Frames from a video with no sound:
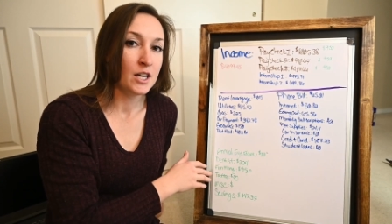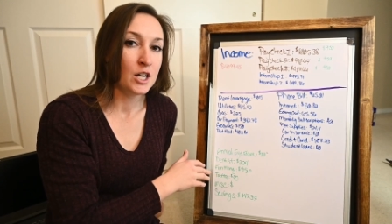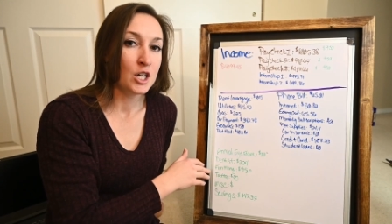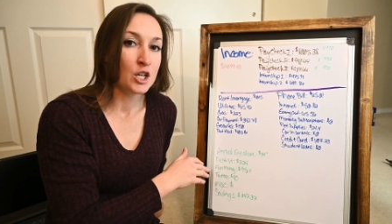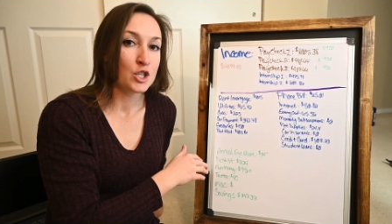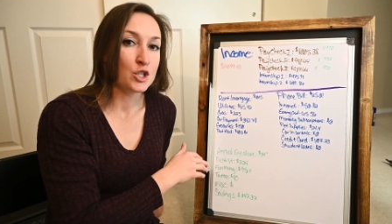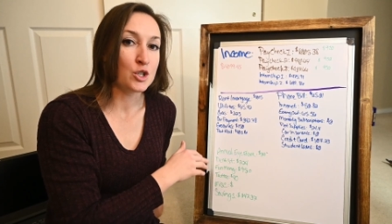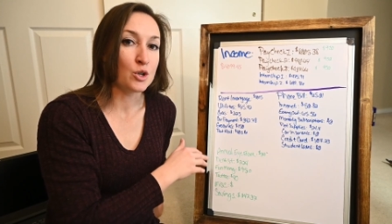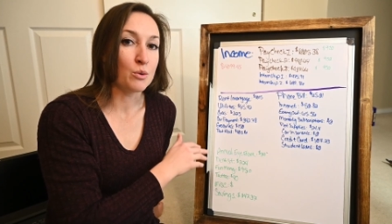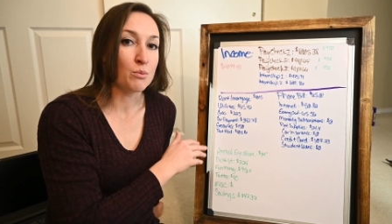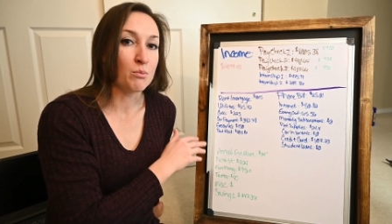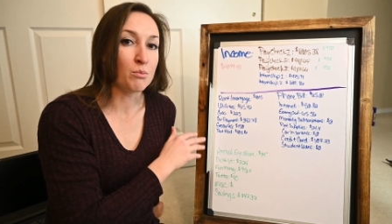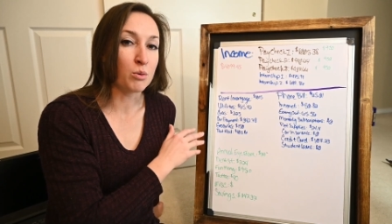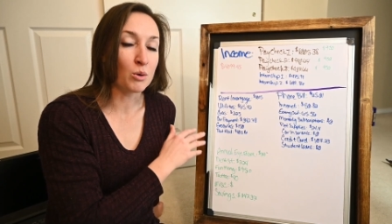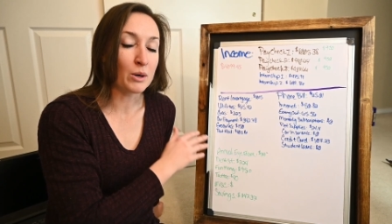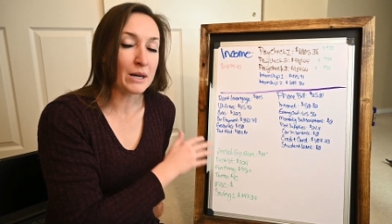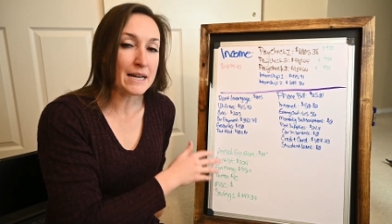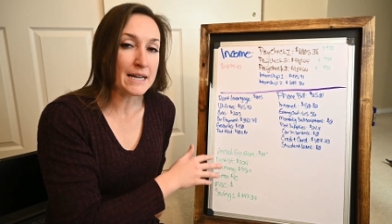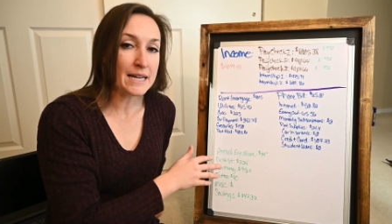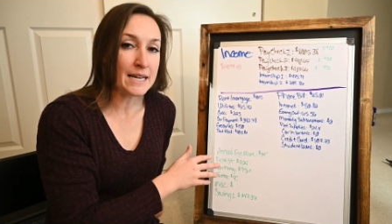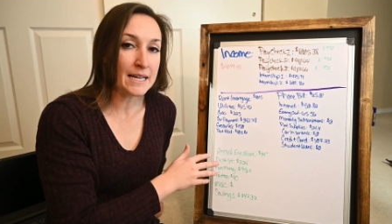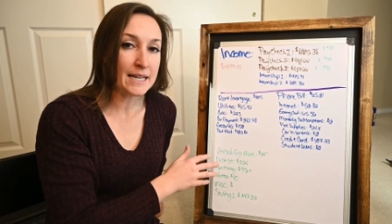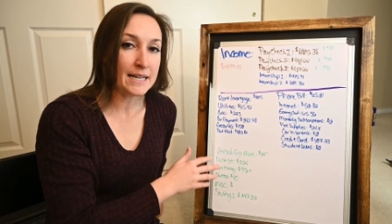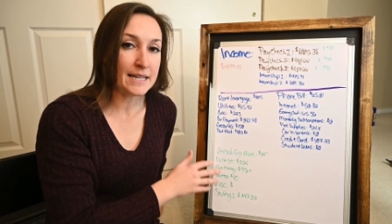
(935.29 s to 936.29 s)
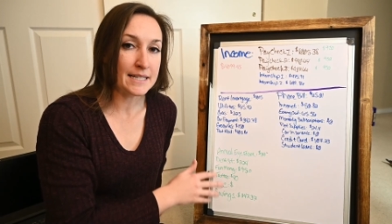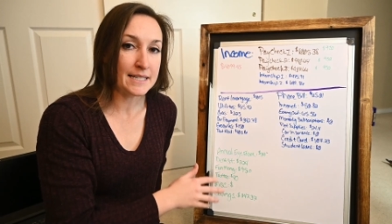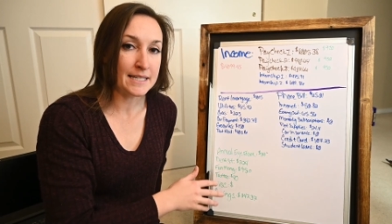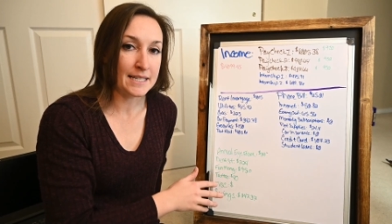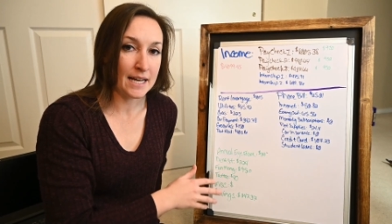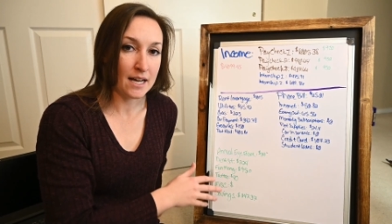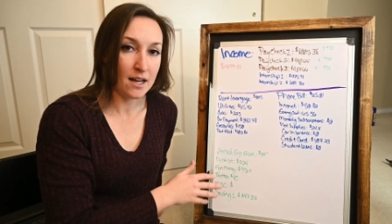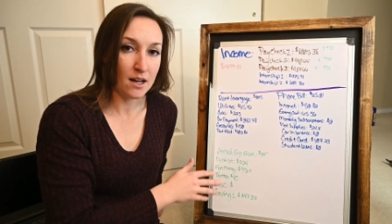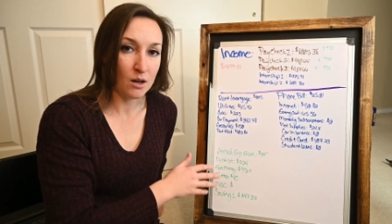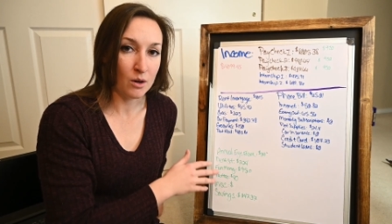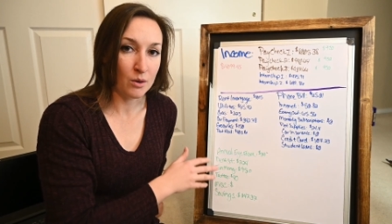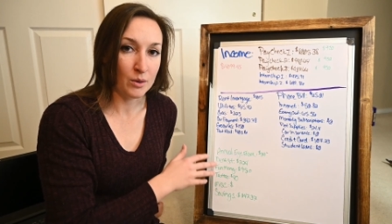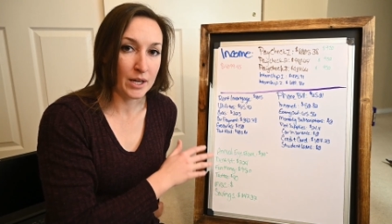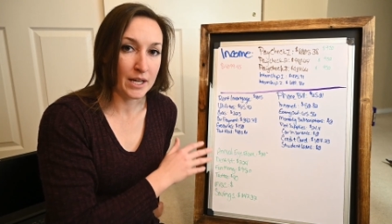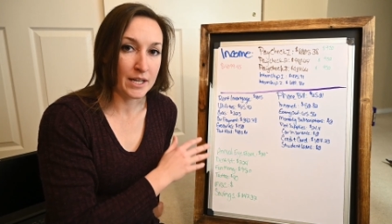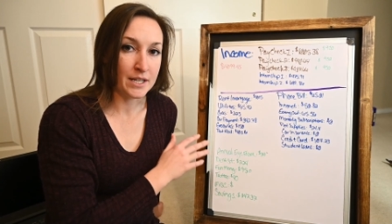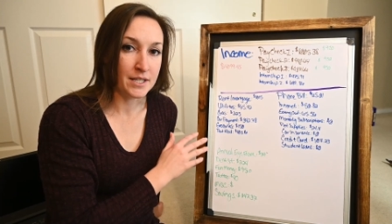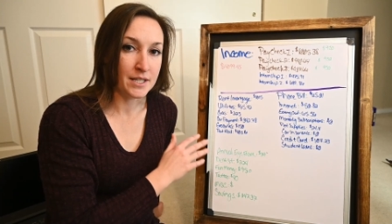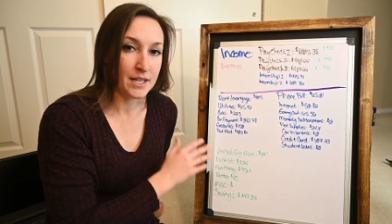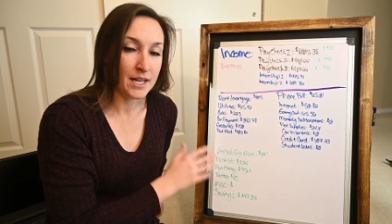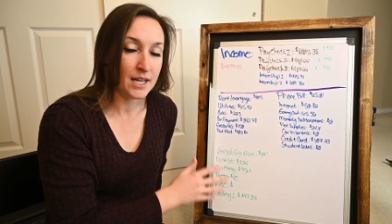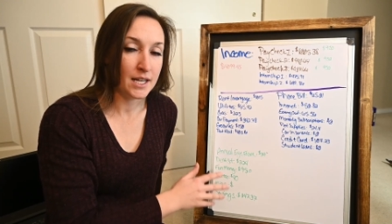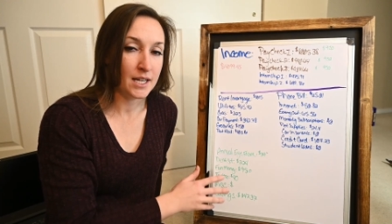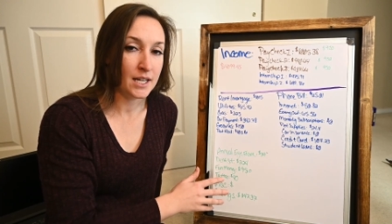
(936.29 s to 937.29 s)
So breaking it down
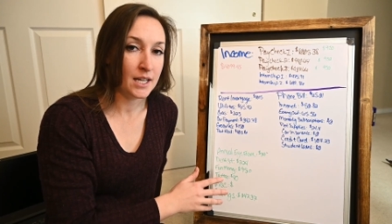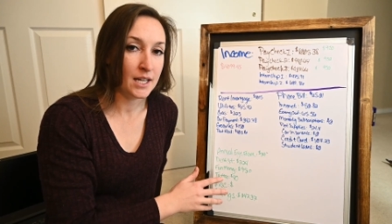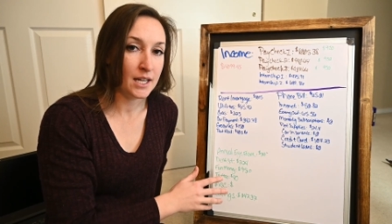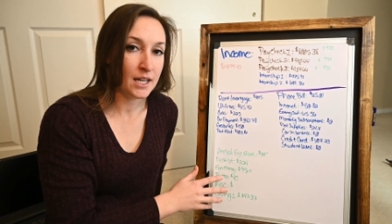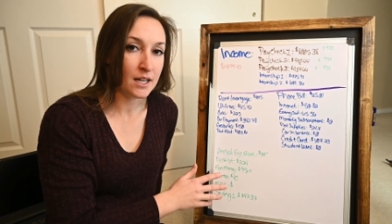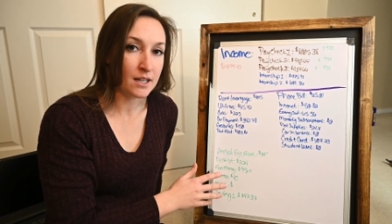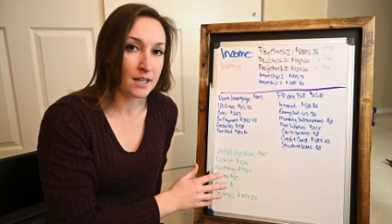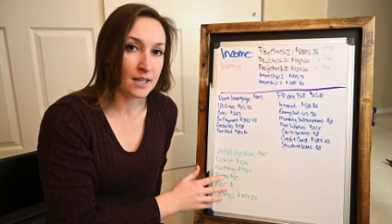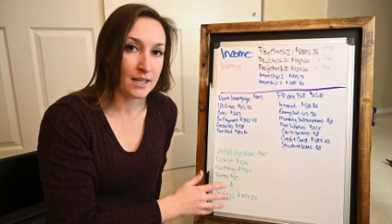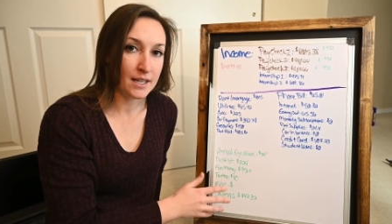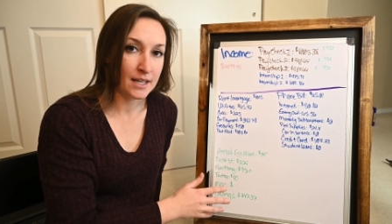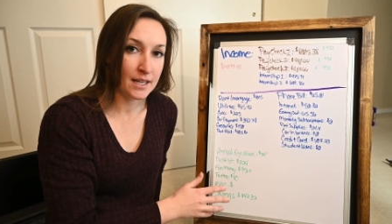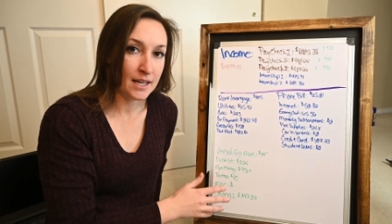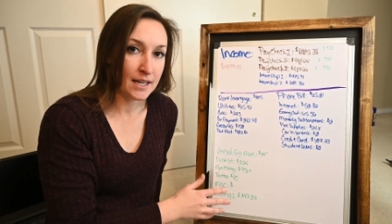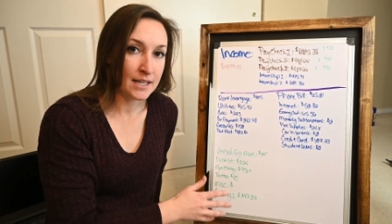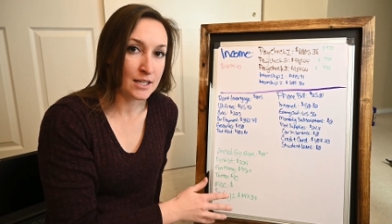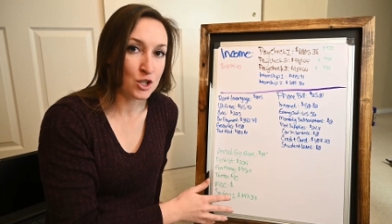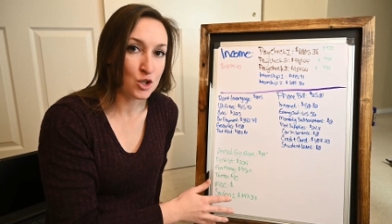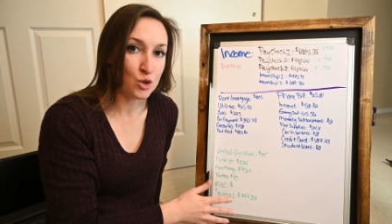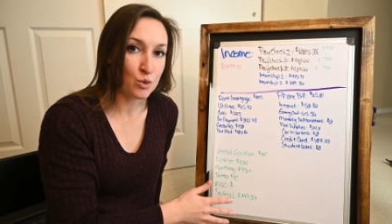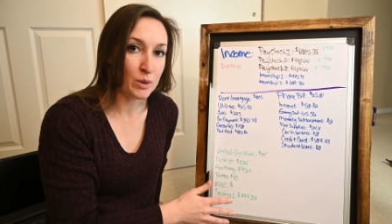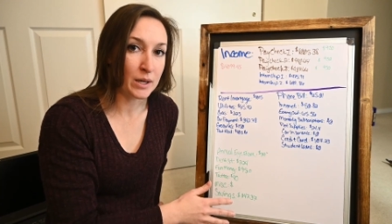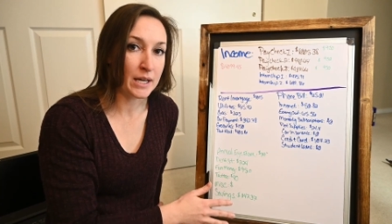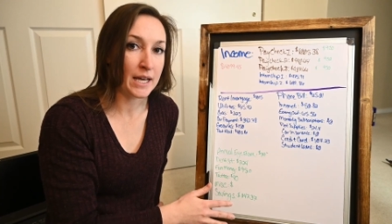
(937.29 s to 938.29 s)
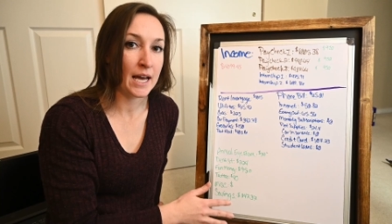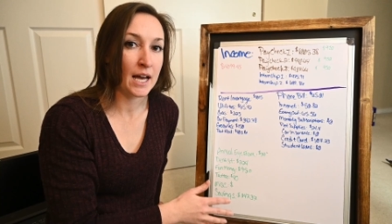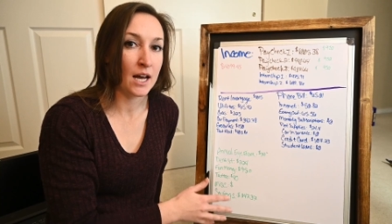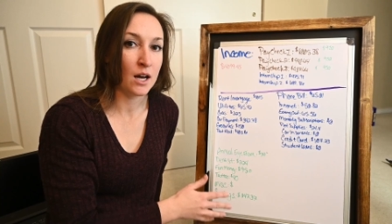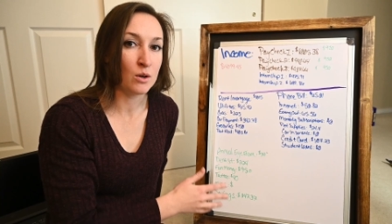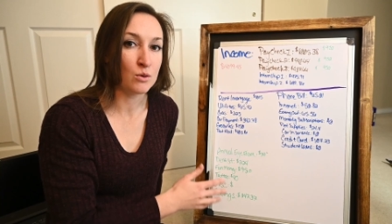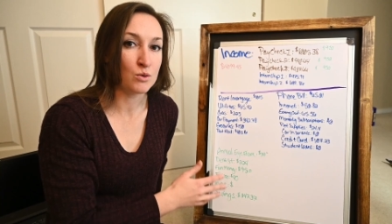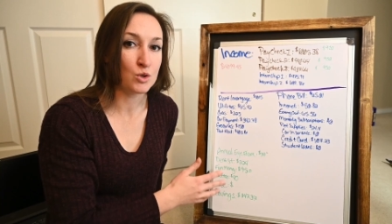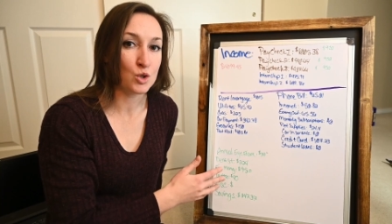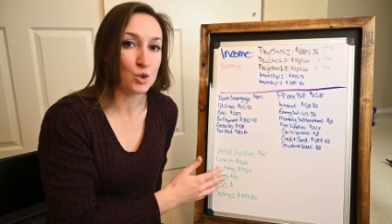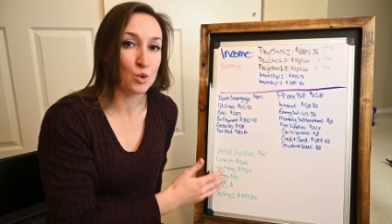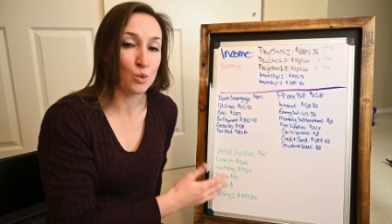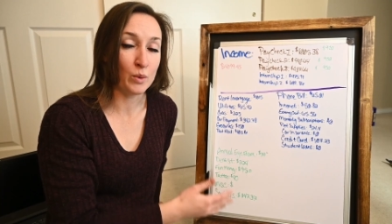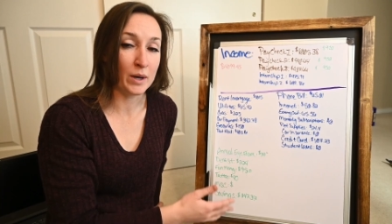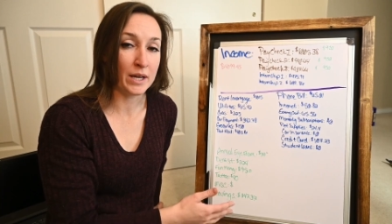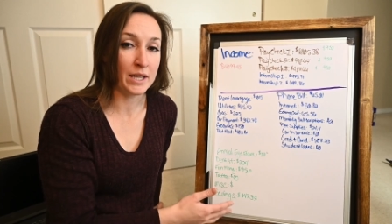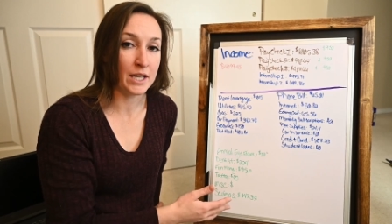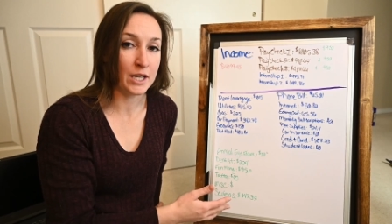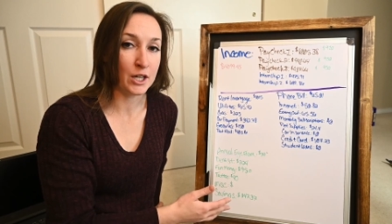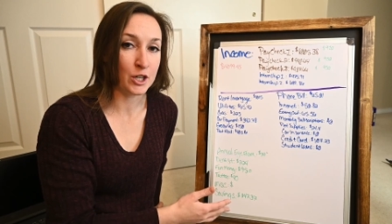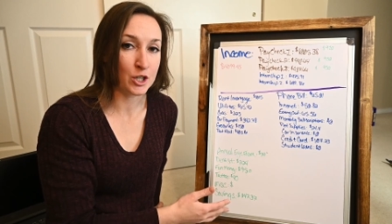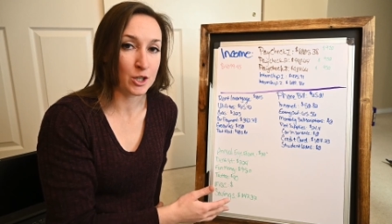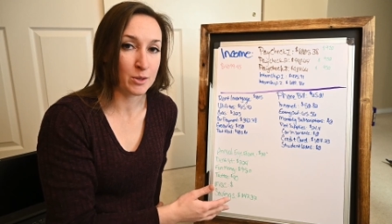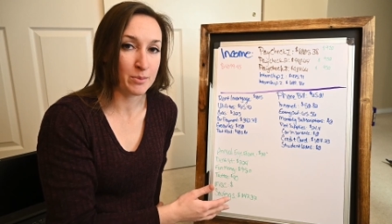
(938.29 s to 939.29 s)
and taking into account the way
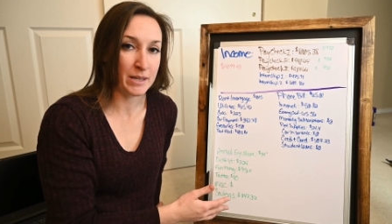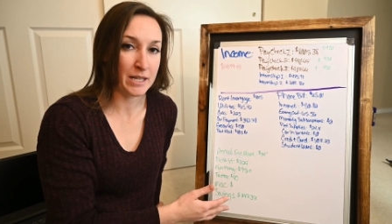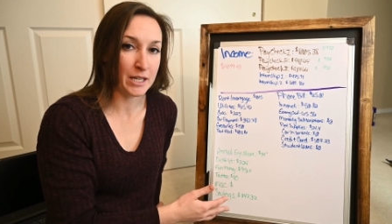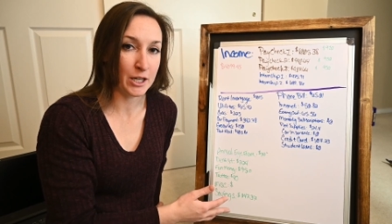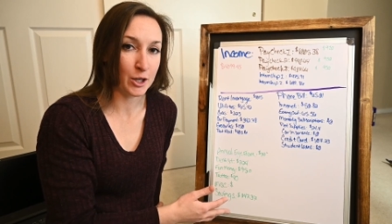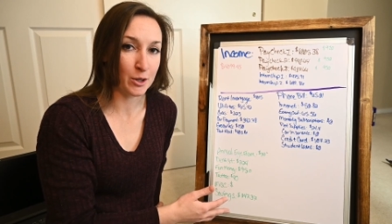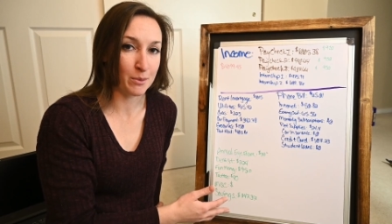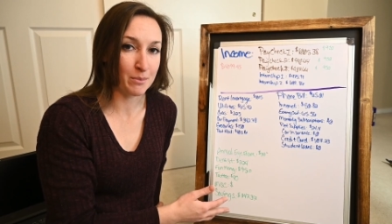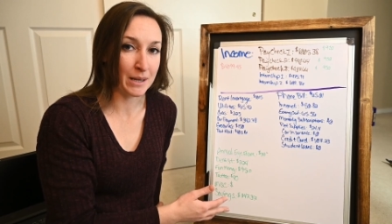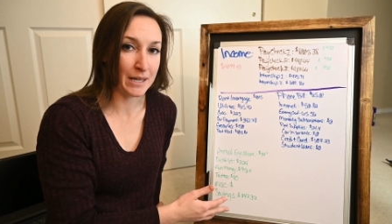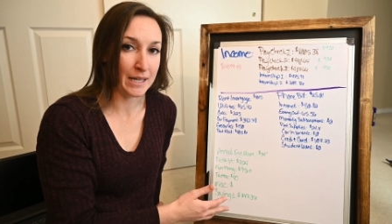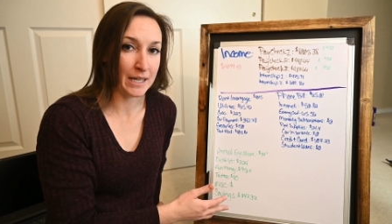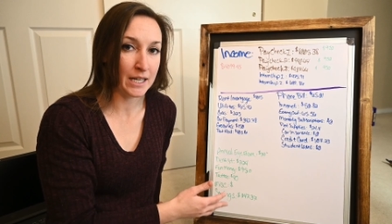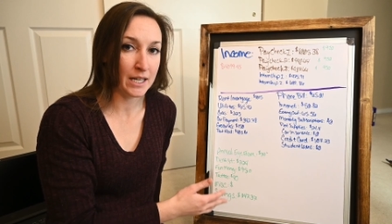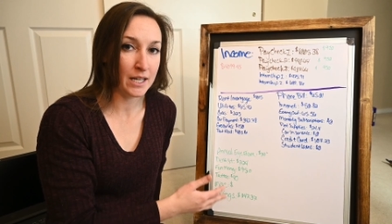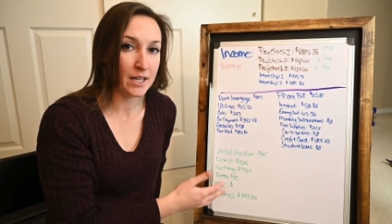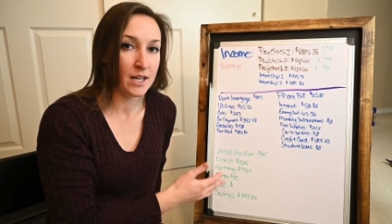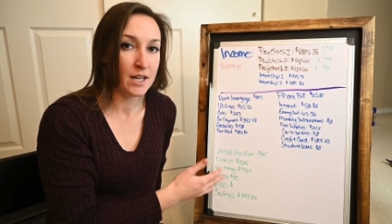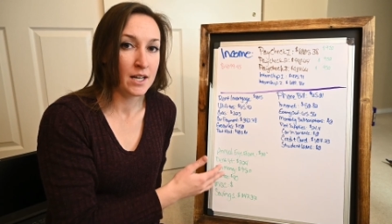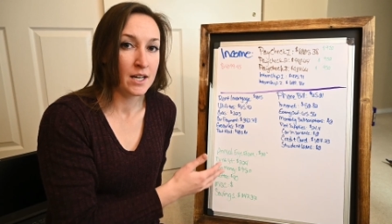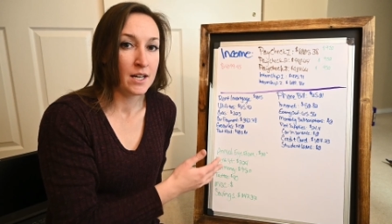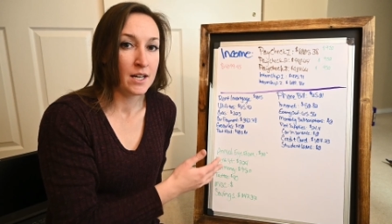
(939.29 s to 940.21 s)
that you're spending your money